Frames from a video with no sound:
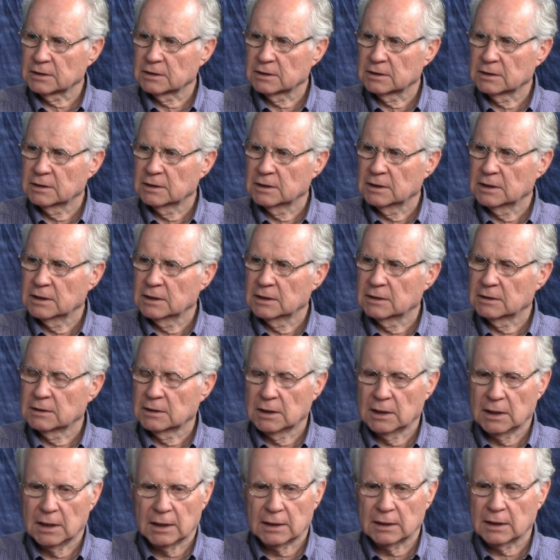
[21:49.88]
21
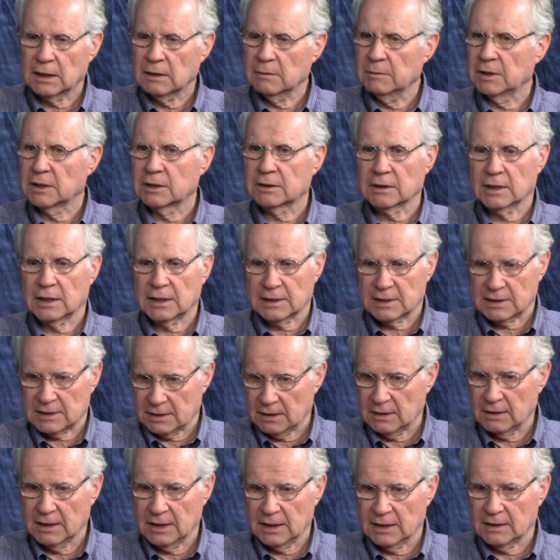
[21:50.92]
months. And I've been trying to
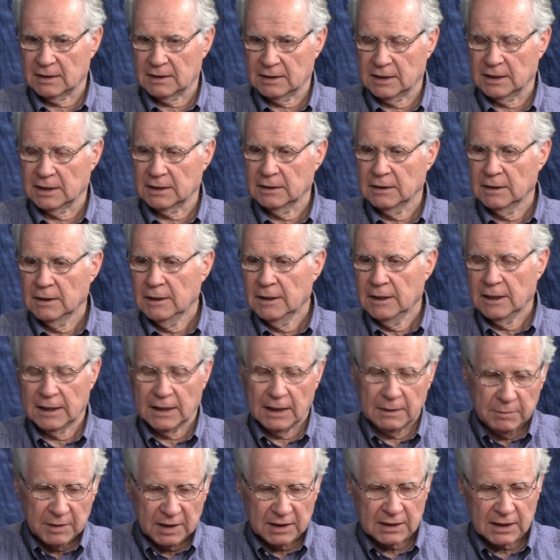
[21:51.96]
sell that thing.
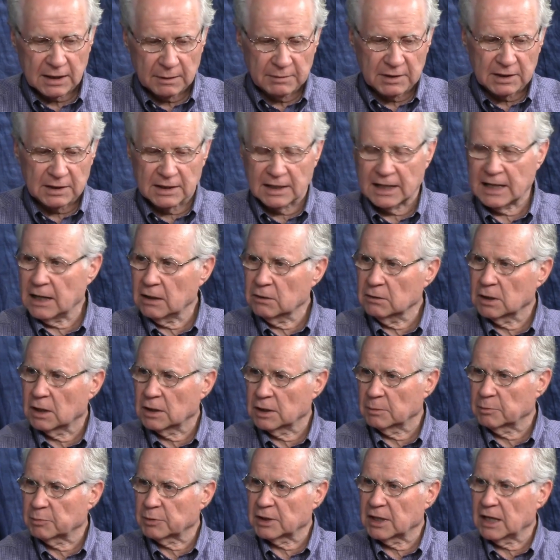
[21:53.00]
I've been coming down months. on
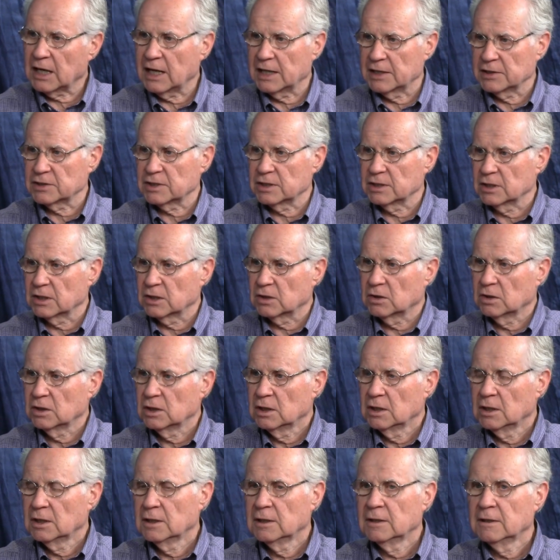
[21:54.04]
the price, you know. yeah,
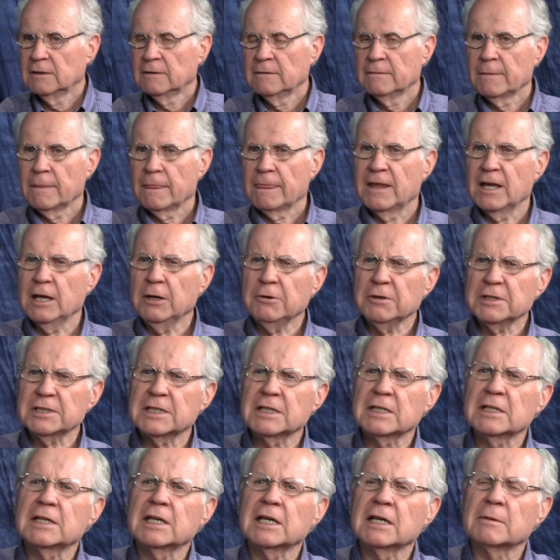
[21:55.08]
The
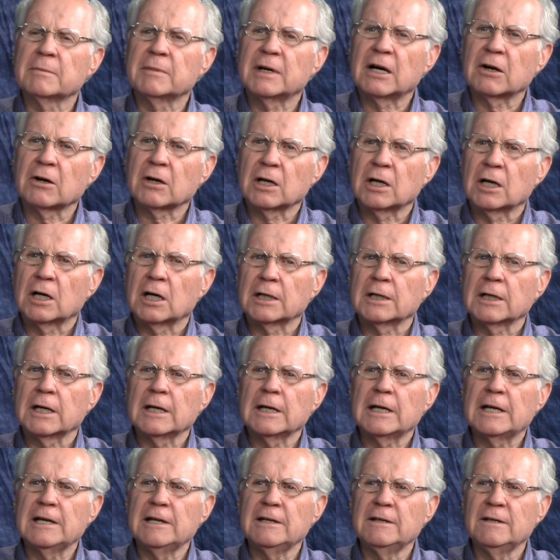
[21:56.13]
interesting thing about God,
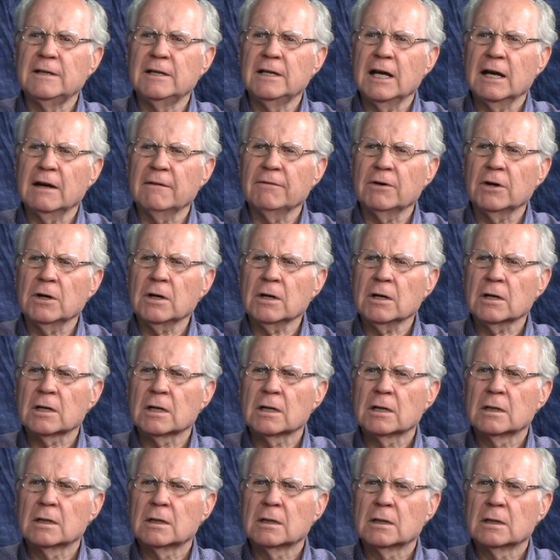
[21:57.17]
he never
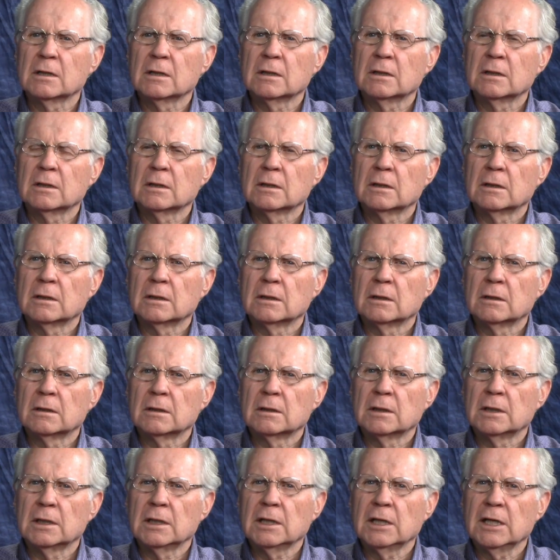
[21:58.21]

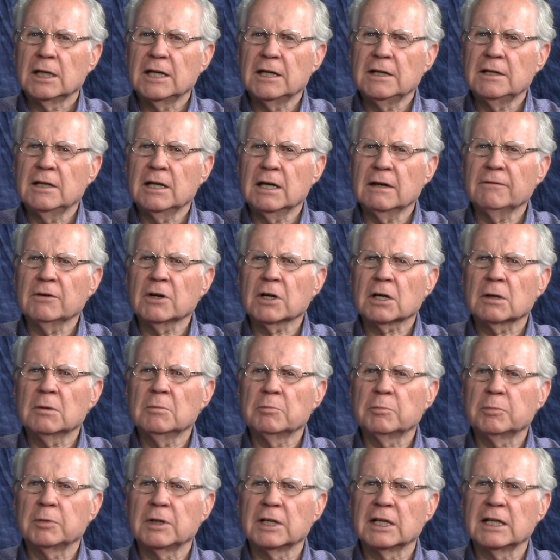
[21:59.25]
he never
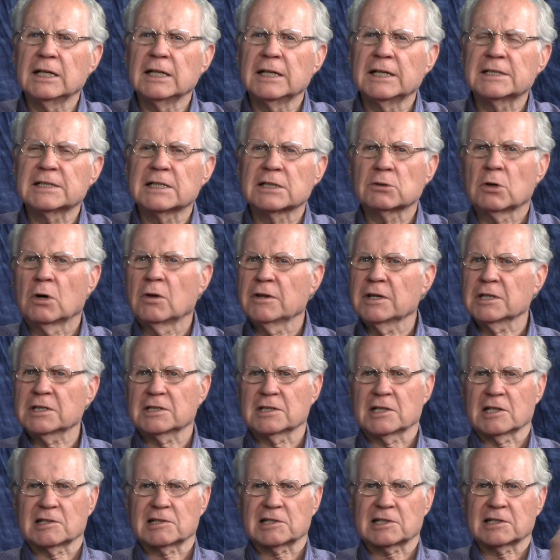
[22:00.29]
completely says, "Oh, this is
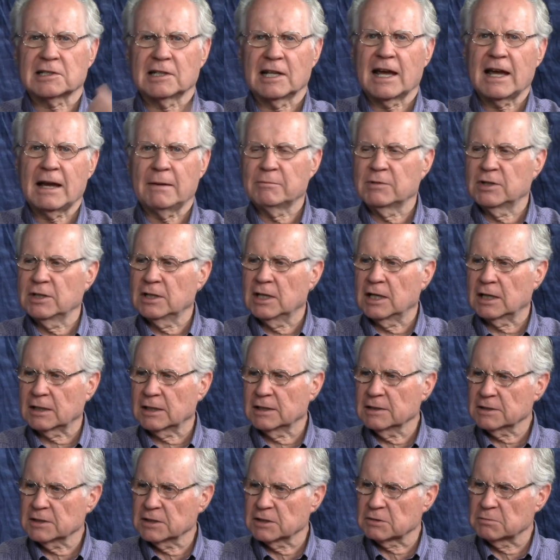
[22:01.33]
a slam dunk.
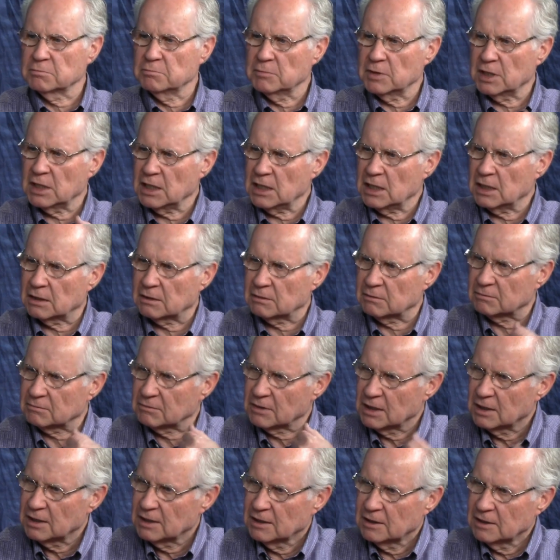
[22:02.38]
This is me and
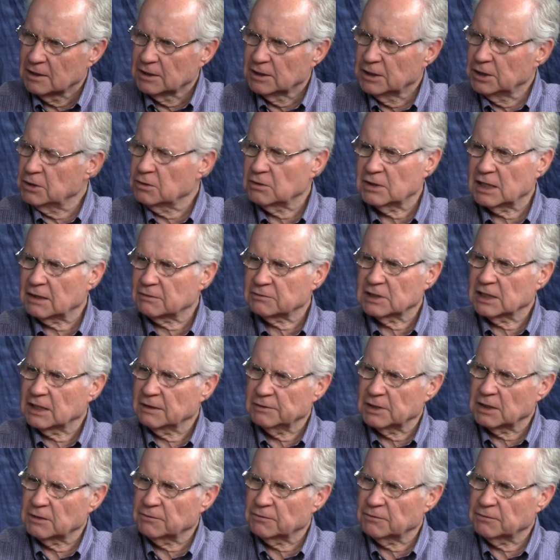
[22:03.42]
you don't have to have any